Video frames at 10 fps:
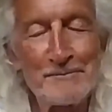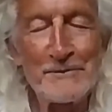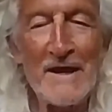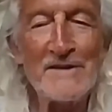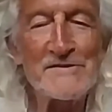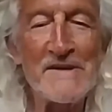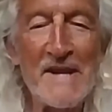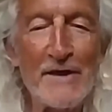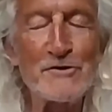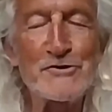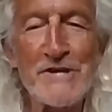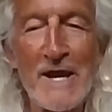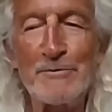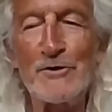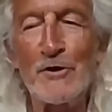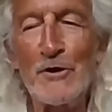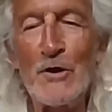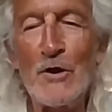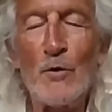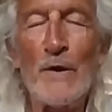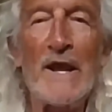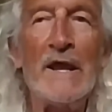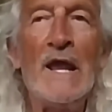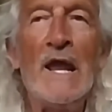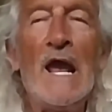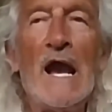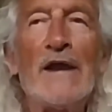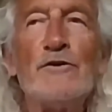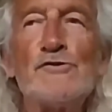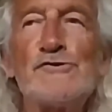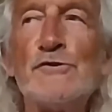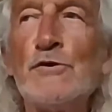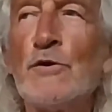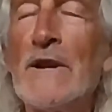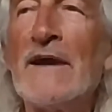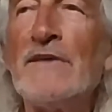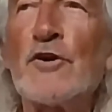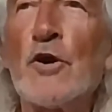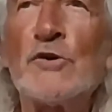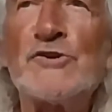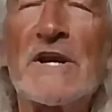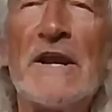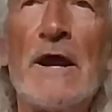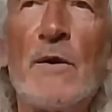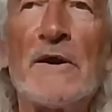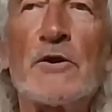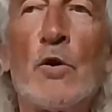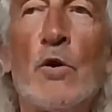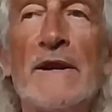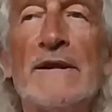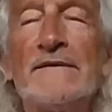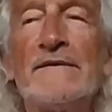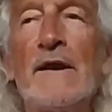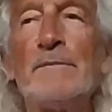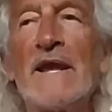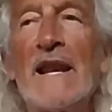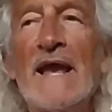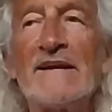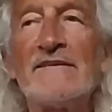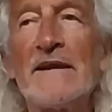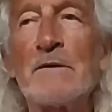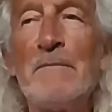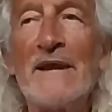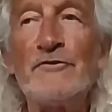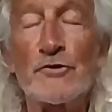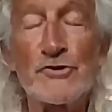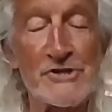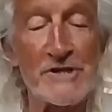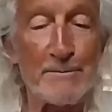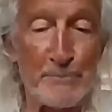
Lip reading: that's another chapter, you know, when I used to do life coaching and now I call it Galactic mentorship.